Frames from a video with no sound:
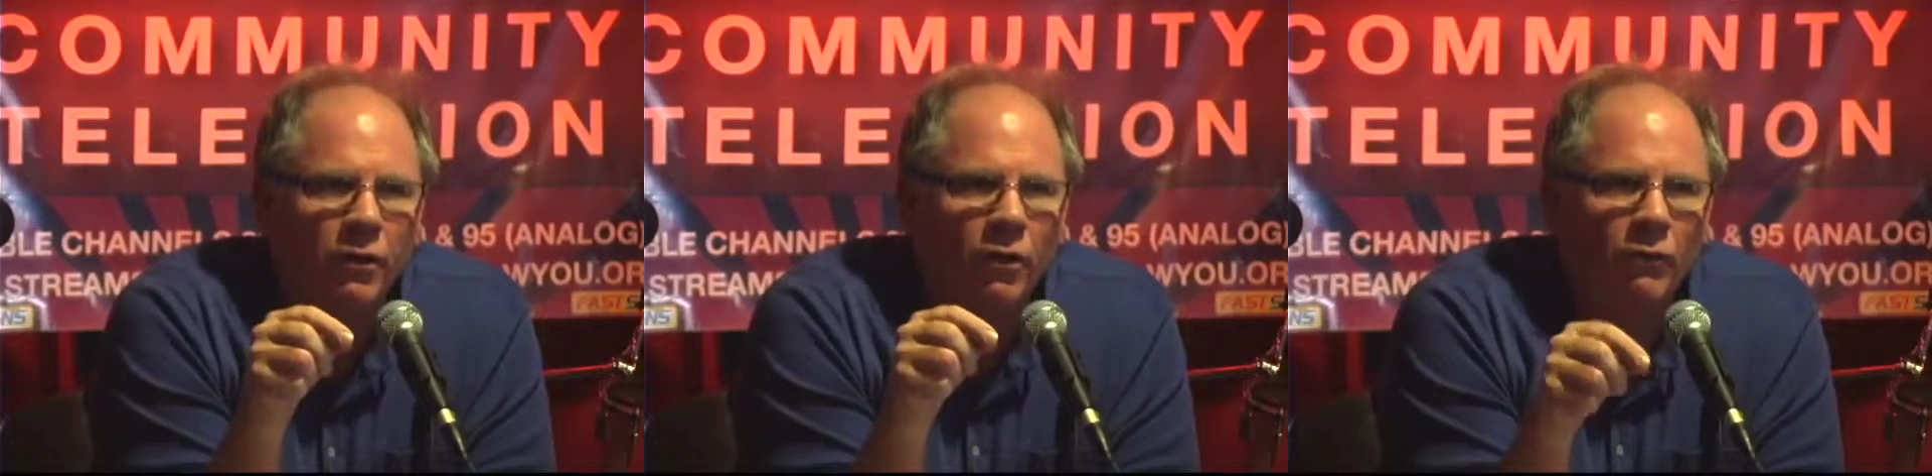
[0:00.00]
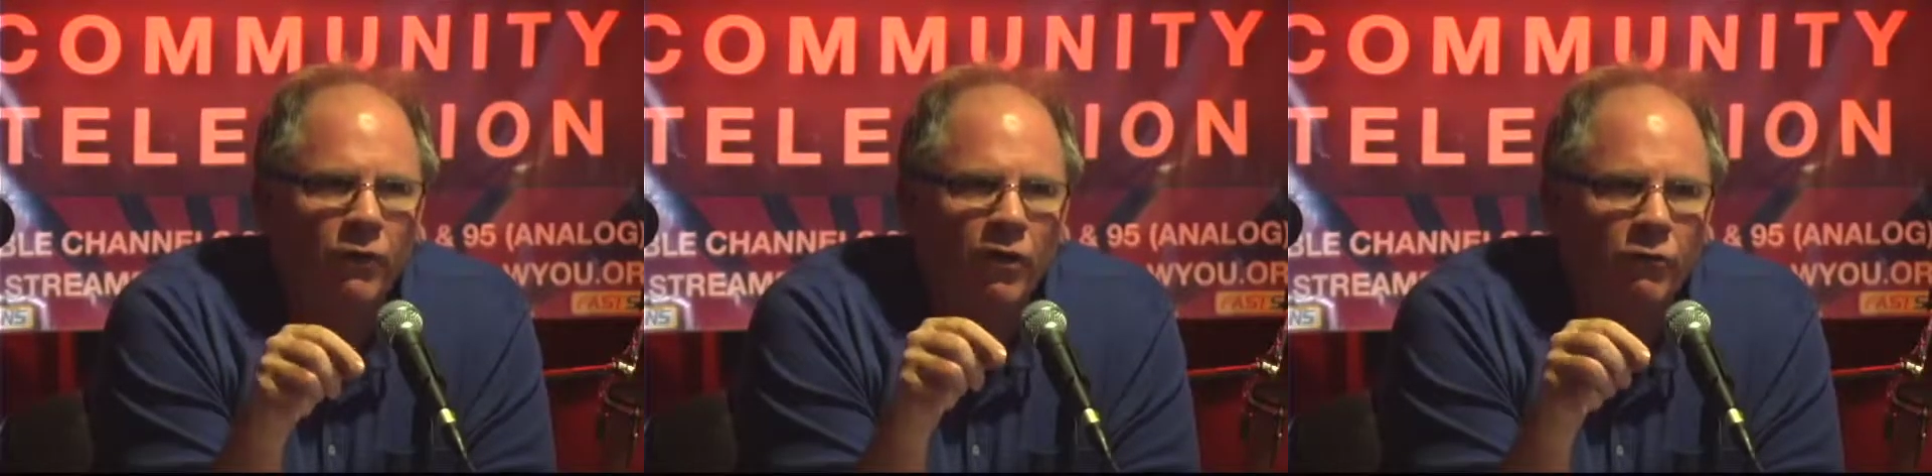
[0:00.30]
or
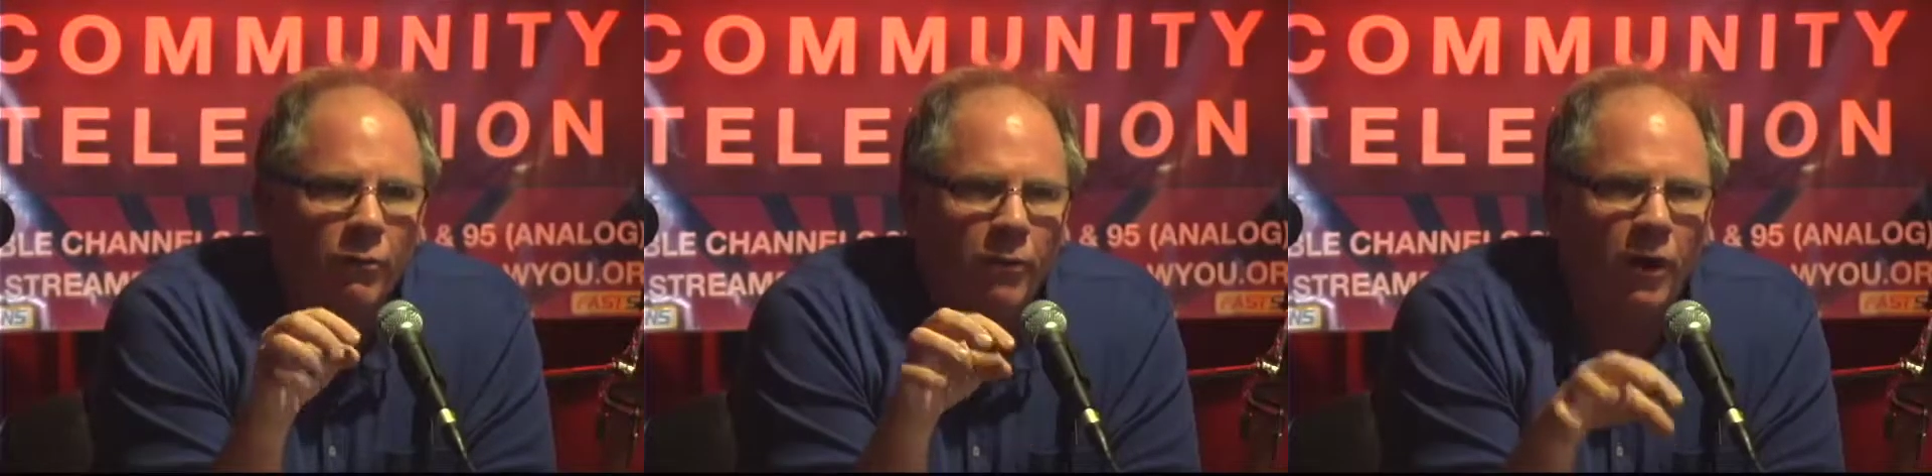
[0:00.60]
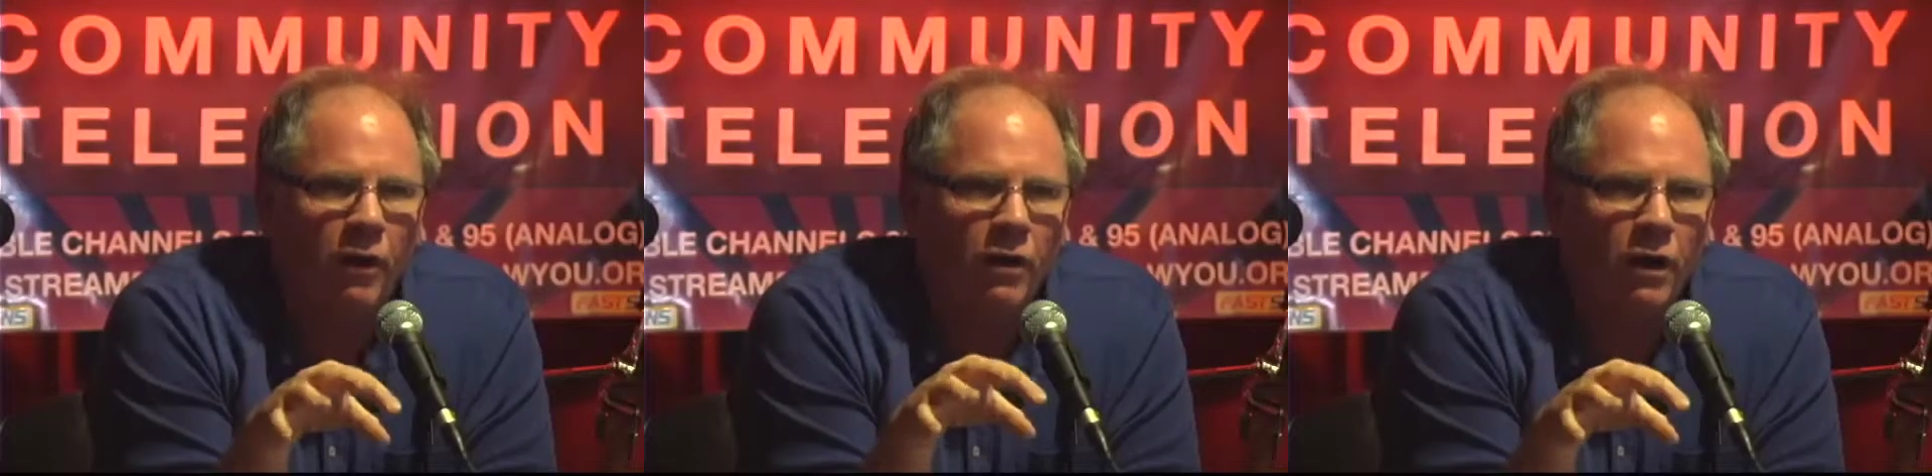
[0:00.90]
investment
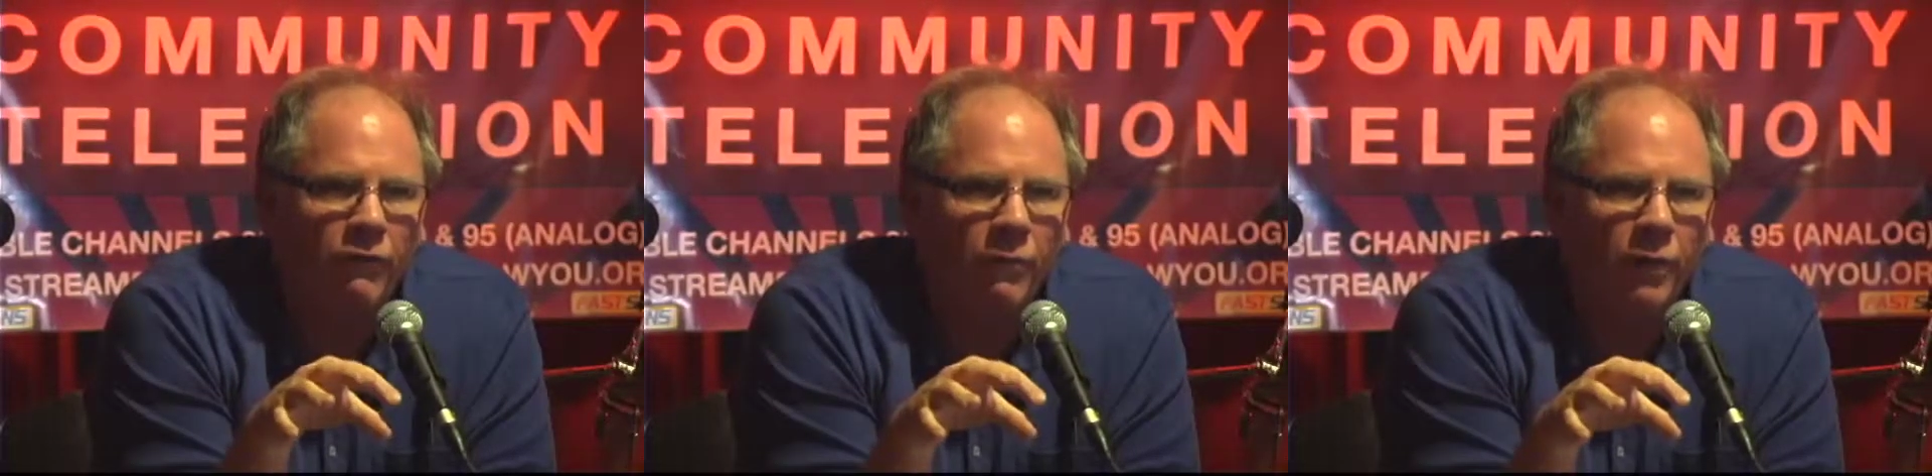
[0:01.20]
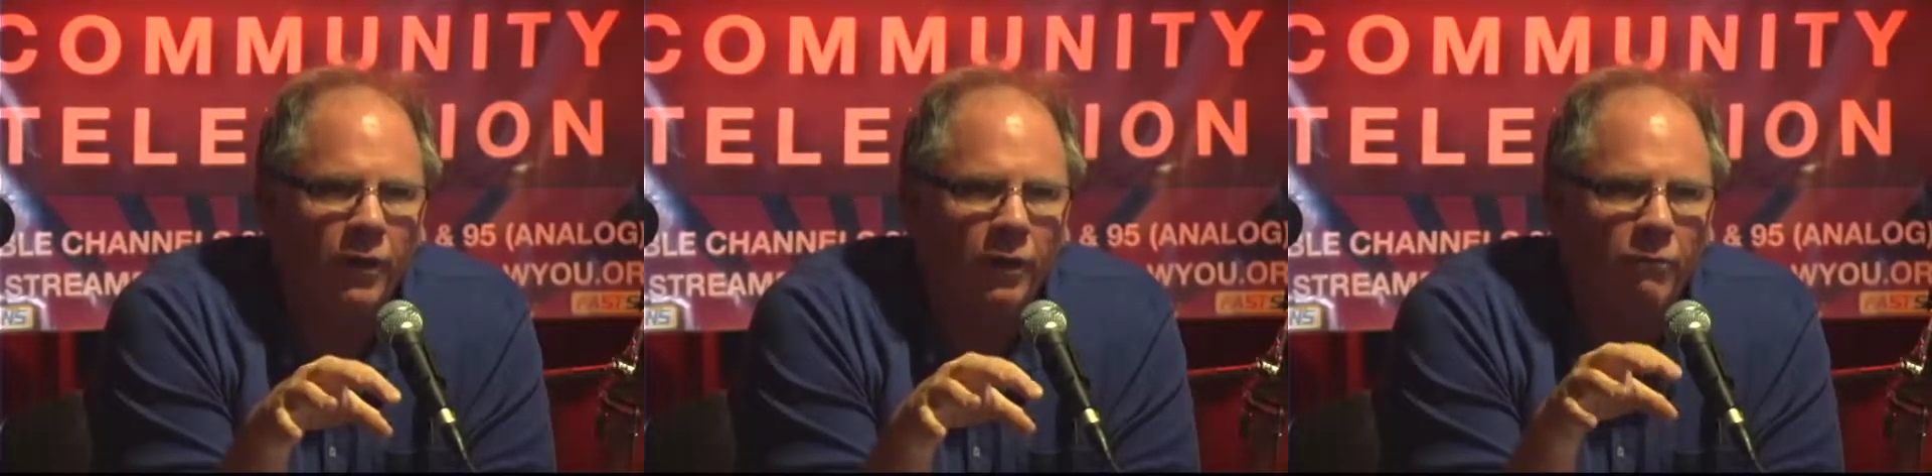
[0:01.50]
by our
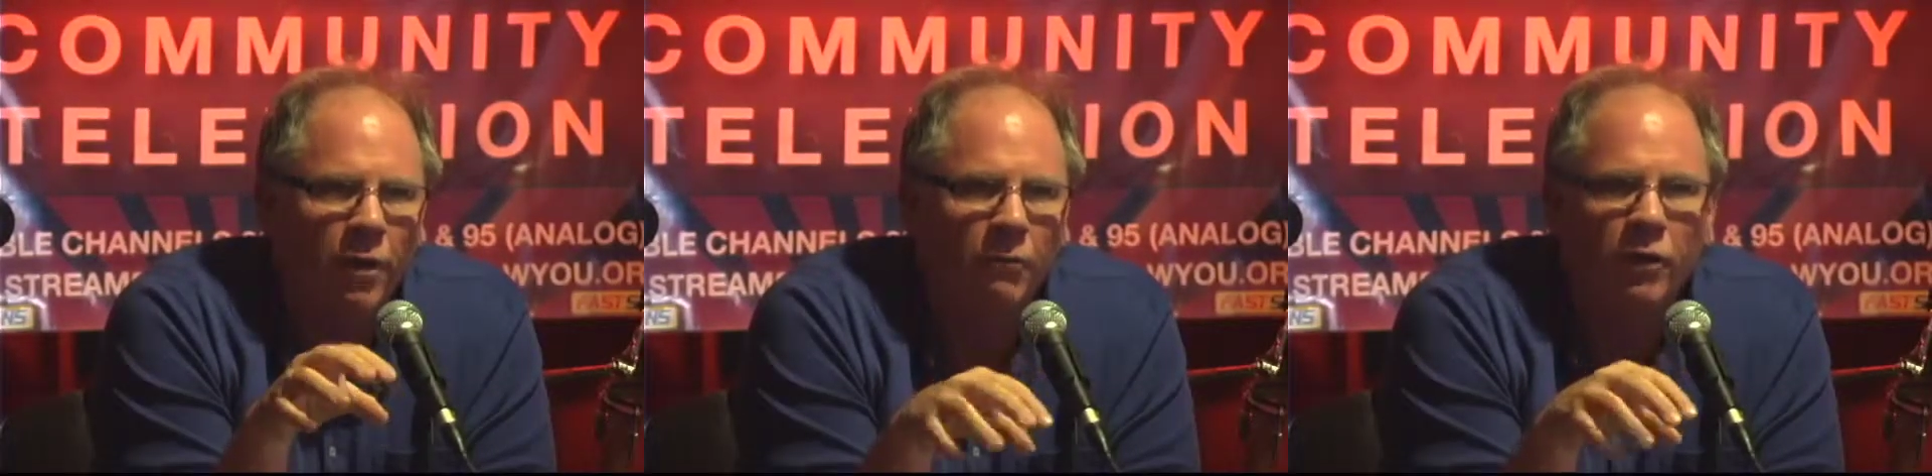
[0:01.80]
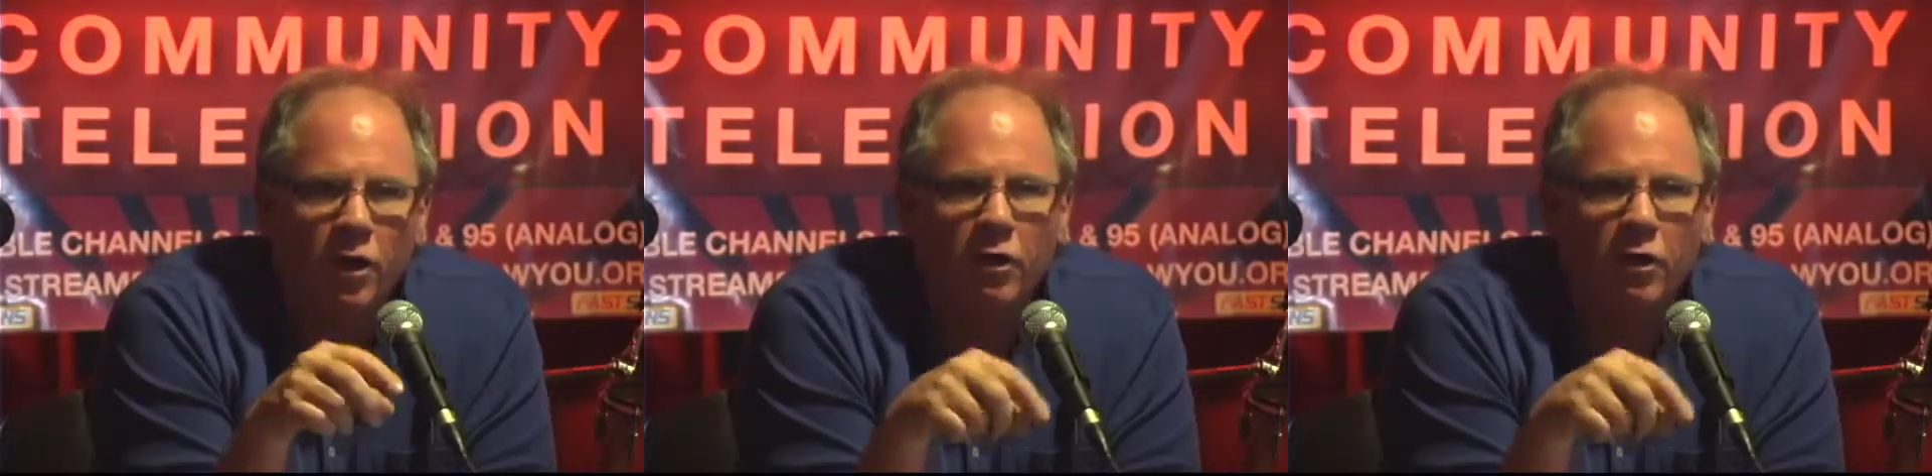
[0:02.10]
government in public